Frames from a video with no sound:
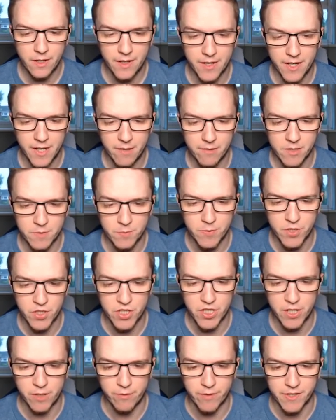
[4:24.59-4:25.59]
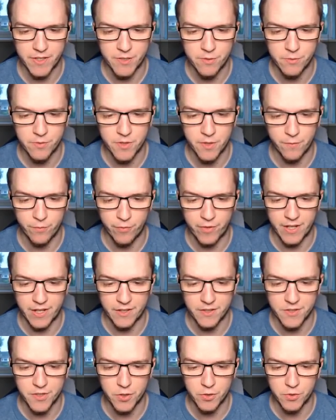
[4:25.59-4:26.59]
And here is Bashiri to De
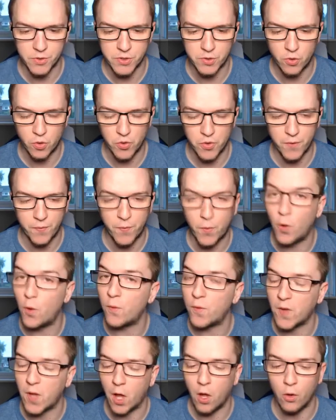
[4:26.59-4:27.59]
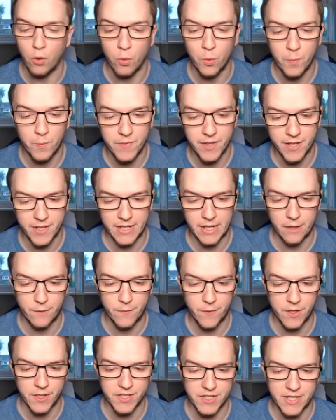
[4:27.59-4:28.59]
Vrient, who scored the fourth goal in that
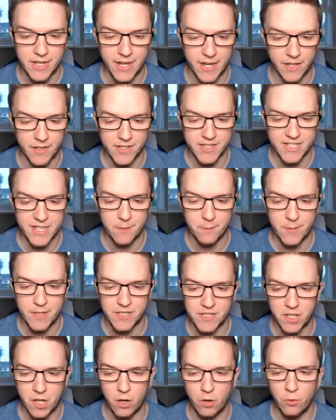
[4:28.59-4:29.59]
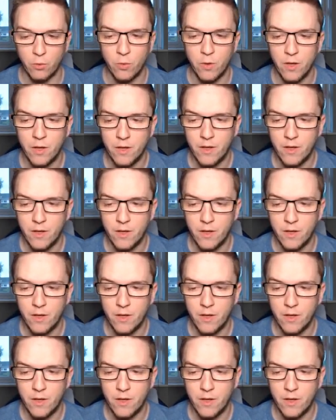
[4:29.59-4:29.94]
first leg. The set-piece goal.